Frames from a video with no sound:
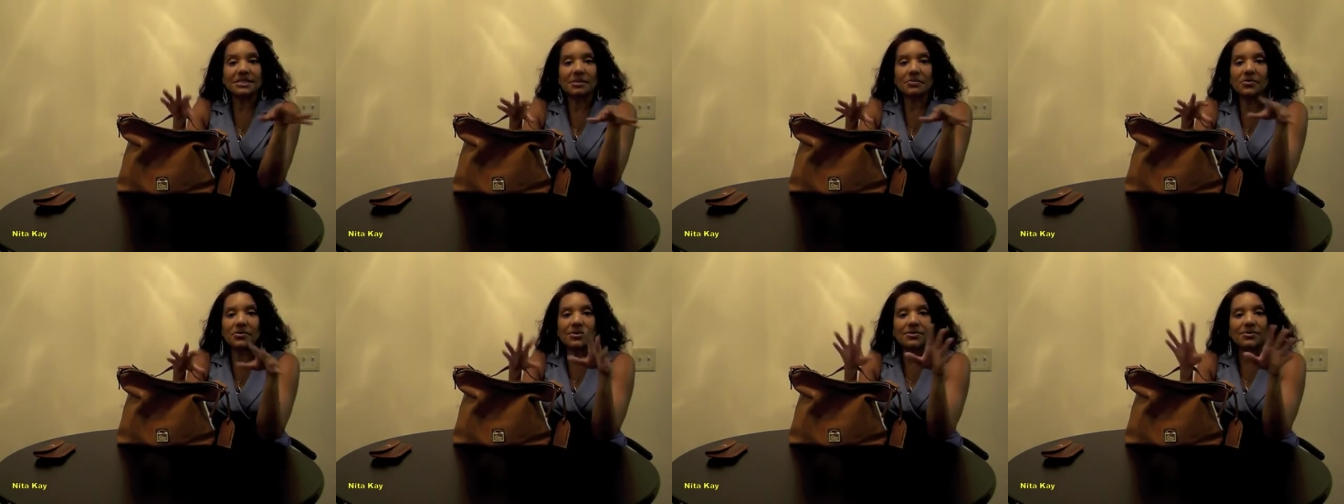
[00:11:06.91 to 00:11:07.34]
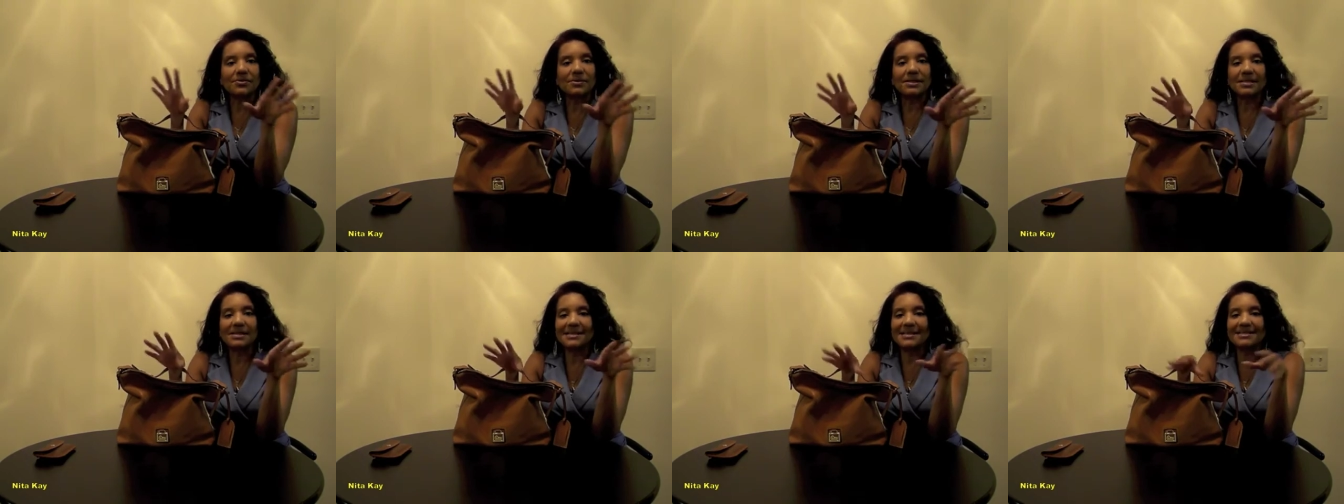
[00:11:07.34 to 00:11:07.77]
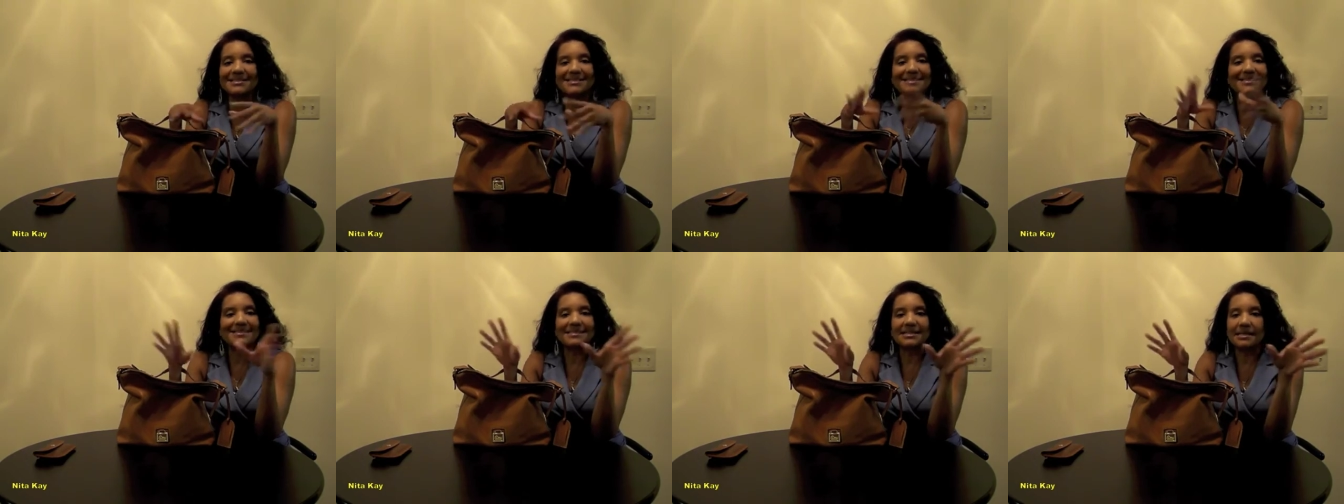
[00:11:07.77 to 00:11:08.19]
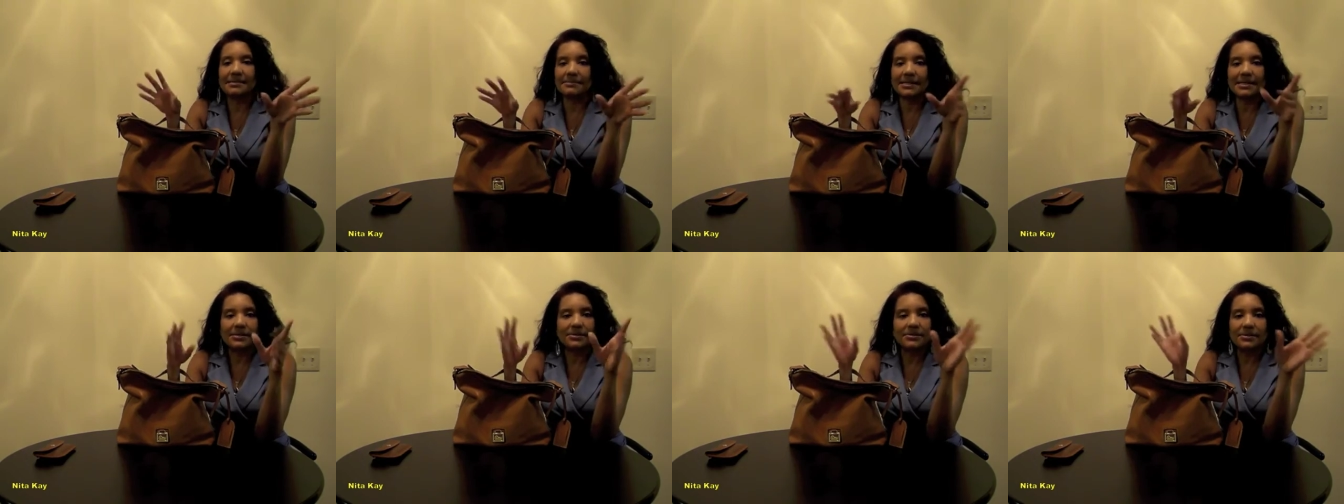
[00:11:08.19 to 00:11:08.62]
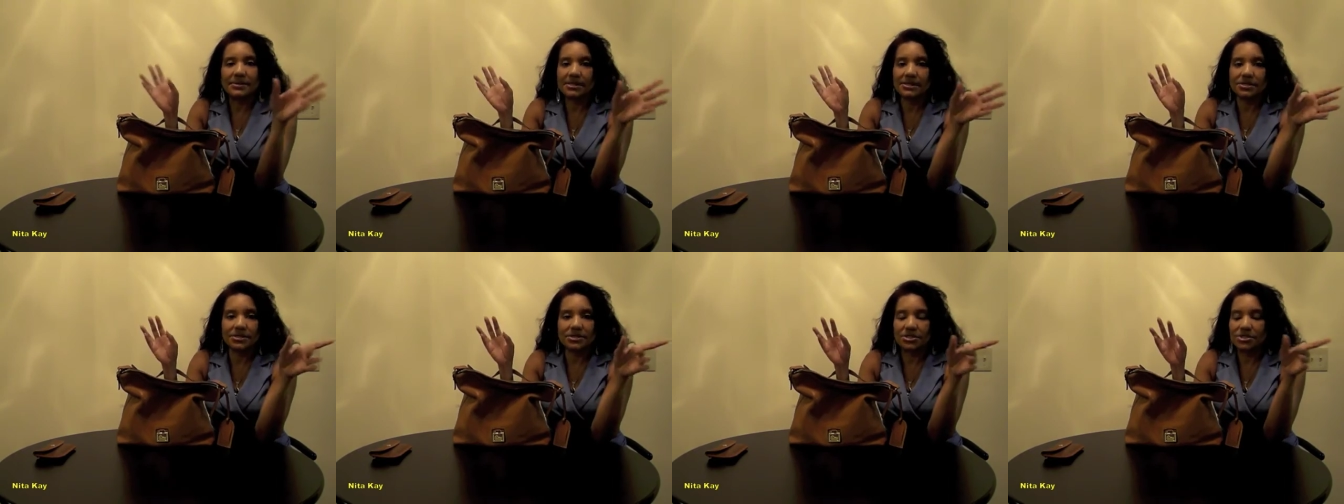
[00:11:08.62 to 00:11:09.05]
I'm wondering, is it the same leather and
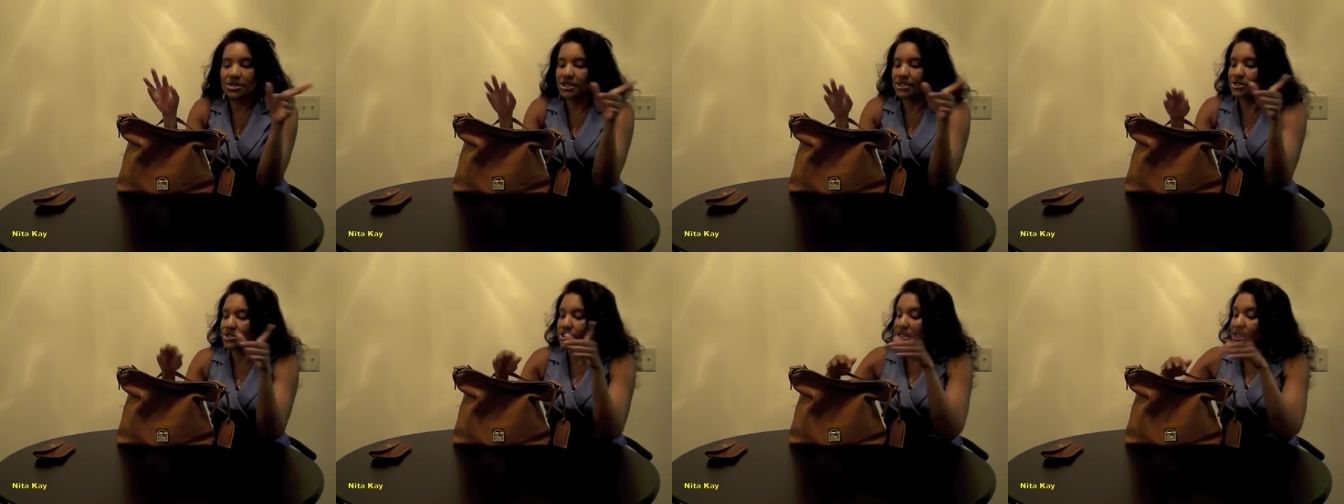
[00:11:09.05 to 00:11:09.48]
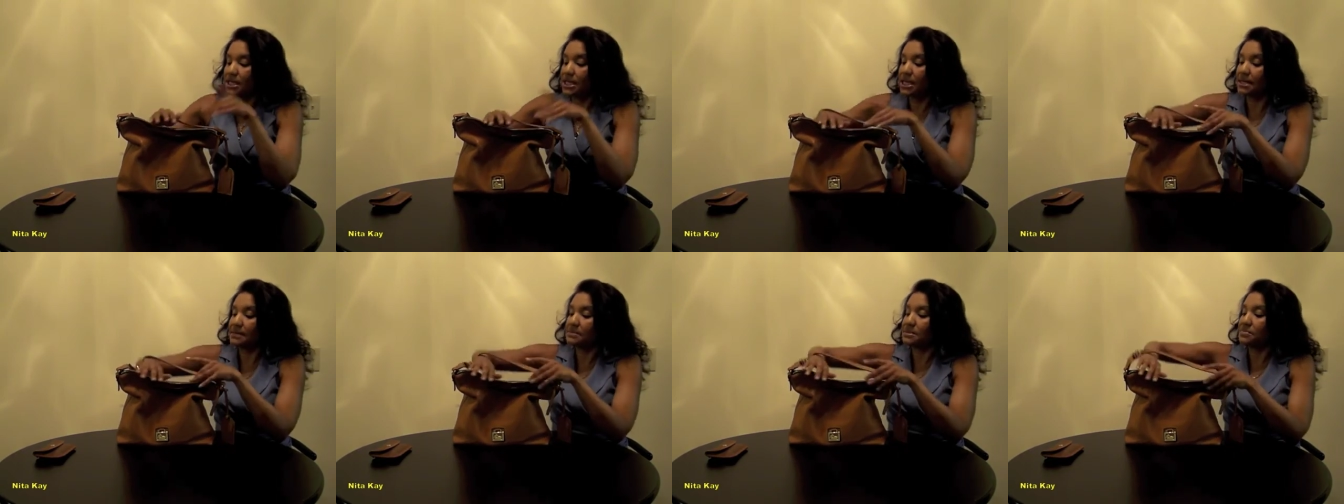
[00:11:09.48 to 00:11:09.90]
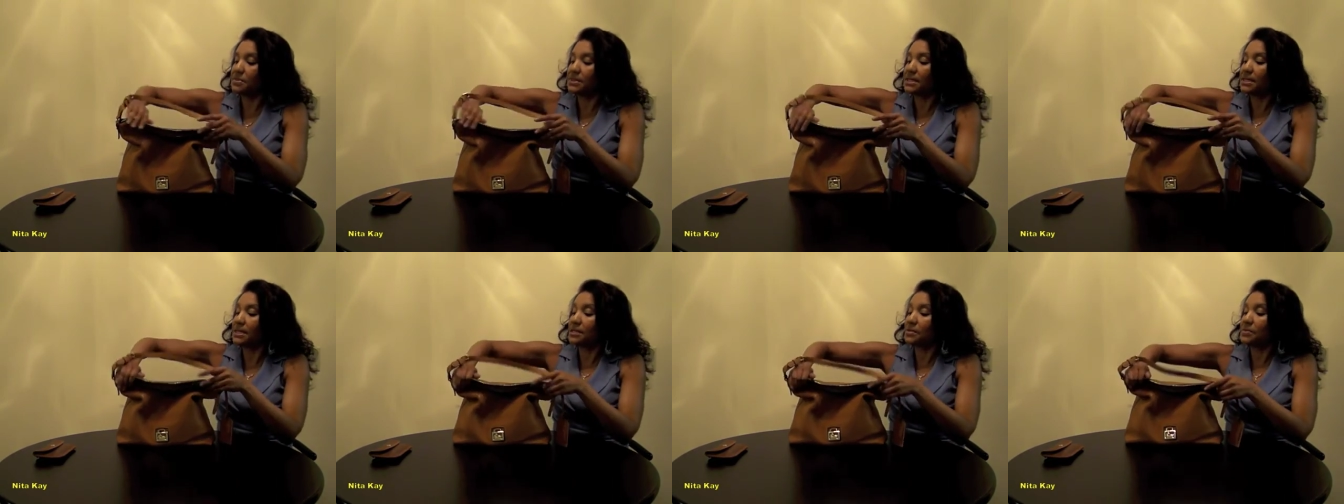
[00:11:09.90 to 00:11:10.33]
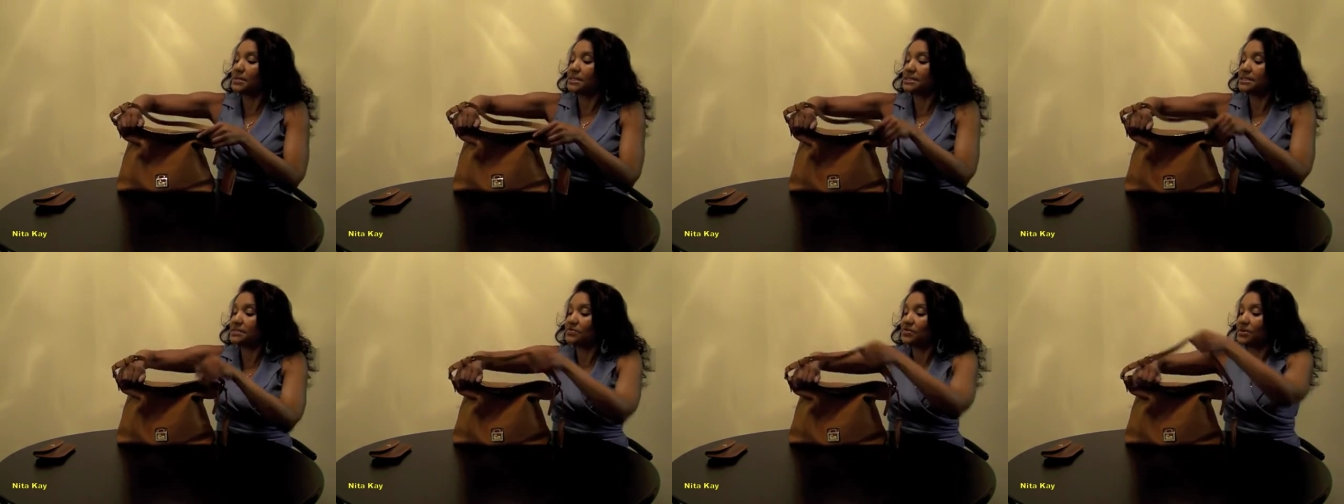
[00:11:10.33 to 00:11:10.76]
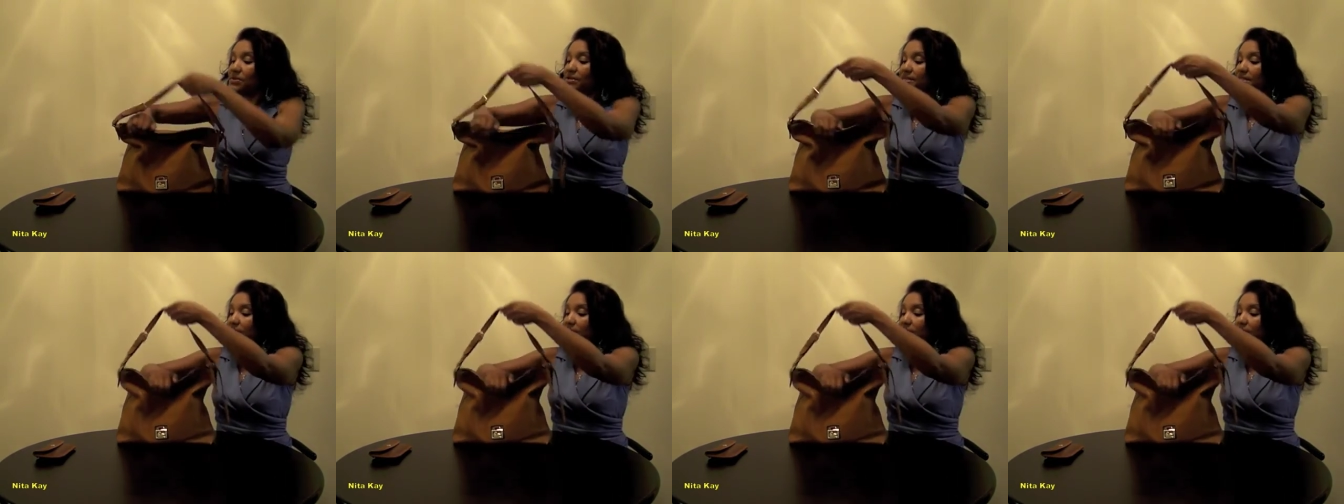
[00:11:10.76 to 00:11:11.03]
they're just changing the names? But anyway, this is very